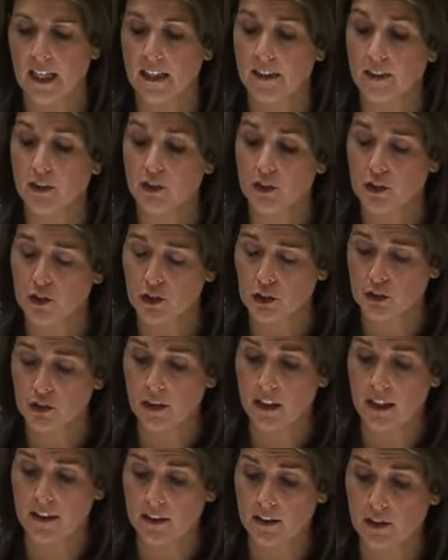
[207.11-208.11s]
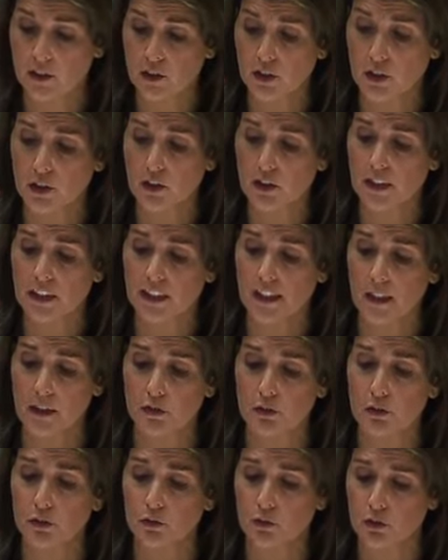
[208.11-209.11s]
And the Security
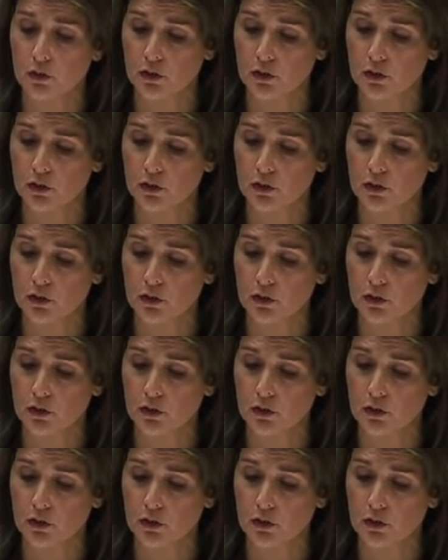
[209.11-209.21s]
Council